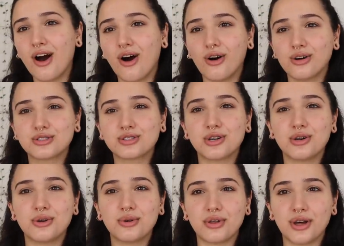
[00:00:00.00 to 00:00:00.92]

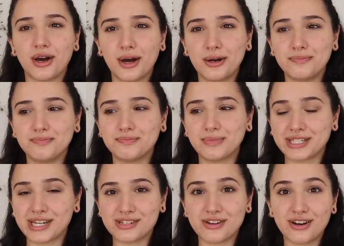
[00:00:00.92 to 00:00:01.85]
Also, um, my
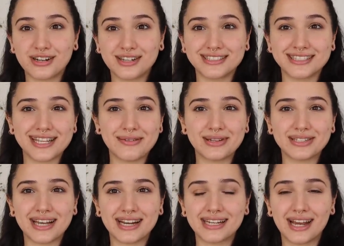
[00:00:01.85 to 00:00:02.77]
TikTok is the same
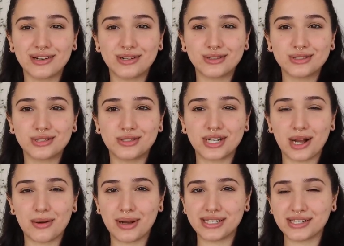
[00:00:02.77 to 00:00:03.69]
exact handle, so check
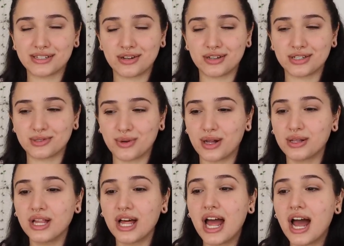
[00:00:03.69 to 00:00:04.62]
out my TikTok as well.